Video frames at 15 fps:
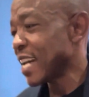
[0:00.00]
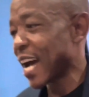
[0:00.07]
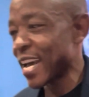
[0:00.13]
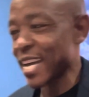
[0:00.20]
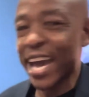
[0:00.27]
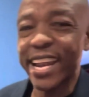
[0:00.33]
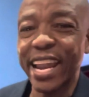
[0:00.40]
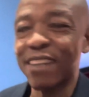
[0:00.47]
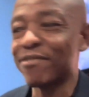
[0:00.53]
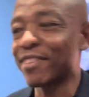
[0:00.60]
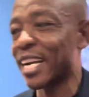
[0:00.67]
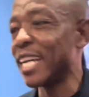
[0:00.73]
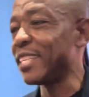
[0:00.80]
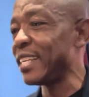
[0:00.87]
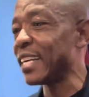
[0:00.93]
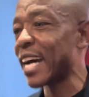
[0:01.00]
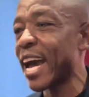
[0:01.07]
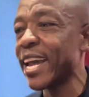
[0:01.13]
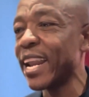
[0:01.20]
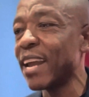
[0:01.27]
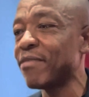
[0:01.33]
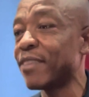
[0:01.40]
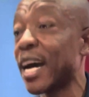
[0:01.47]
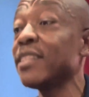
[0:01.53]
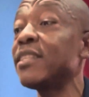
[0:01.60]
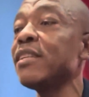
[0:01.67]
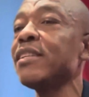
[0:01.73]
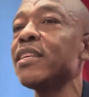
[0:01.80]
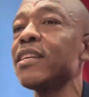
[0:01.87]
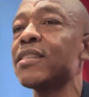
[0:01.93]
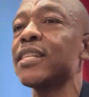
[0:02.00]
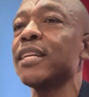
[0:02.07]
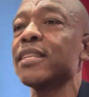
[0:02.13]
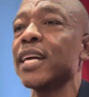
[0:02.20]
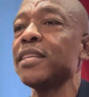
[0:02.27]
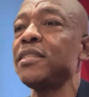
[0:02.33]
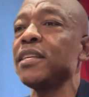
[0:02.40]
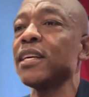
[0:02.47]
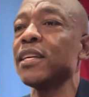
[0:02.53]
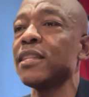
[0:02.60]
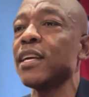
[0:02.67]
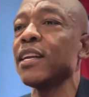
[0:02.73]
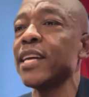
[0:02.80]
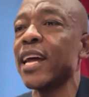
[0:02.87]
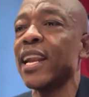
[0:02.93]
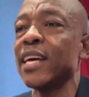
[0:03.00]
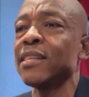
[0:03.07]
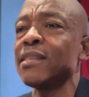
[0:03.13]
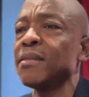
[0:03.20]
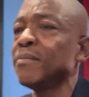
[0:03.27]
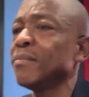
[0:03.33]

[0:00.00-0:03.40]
I love writing. I love until they start writing and they realize